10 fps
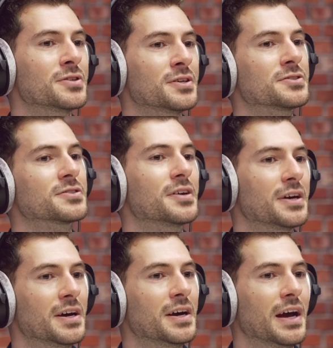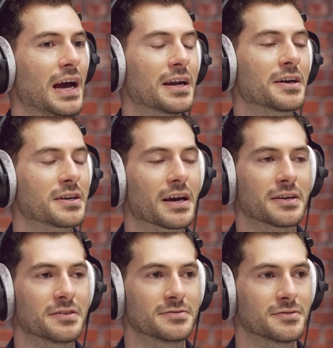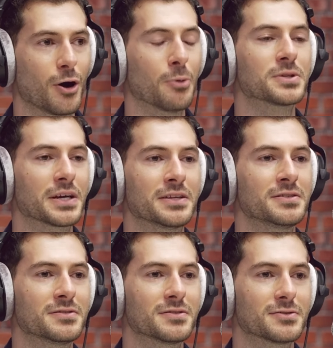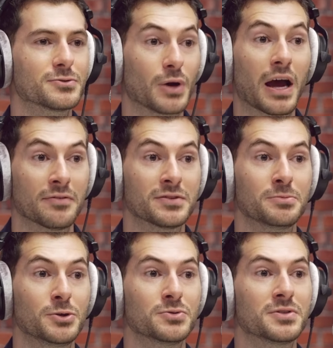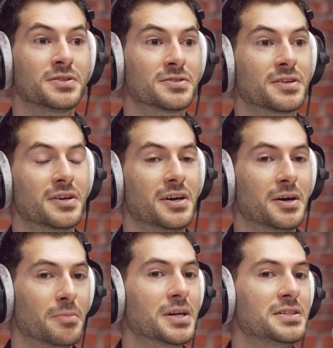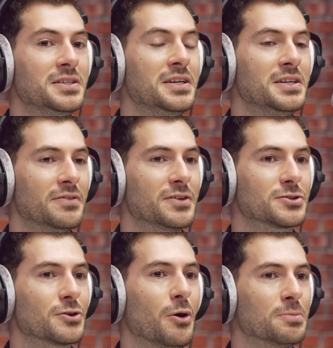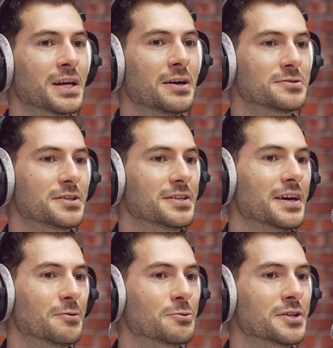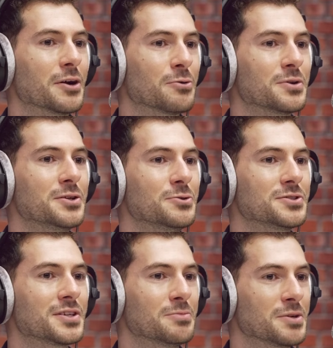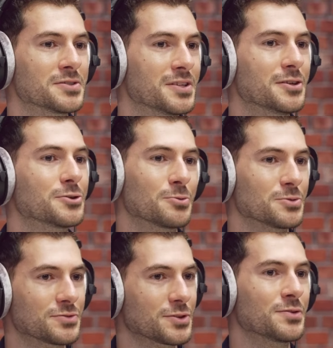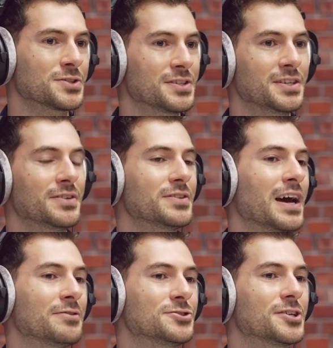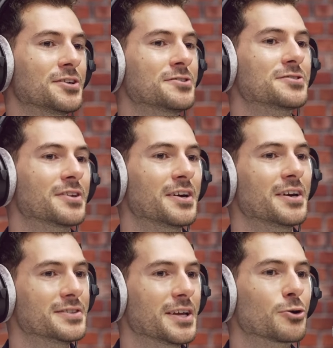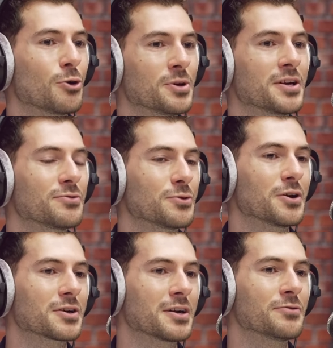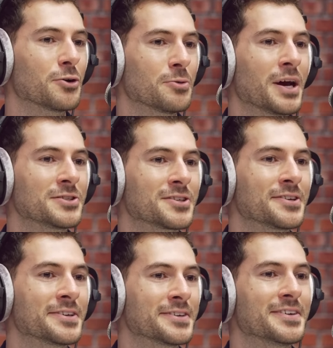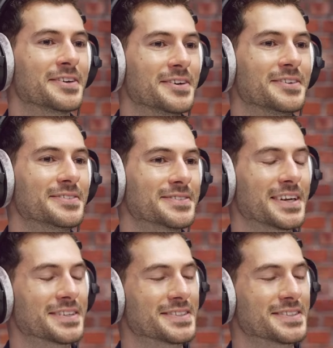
this and I can opt in to have them use this. But indeed, if it's an opt-out, then were they already using it? Because then the terms of service, indeed, if they haven't changed, they accommodate for it kind of automatically. That's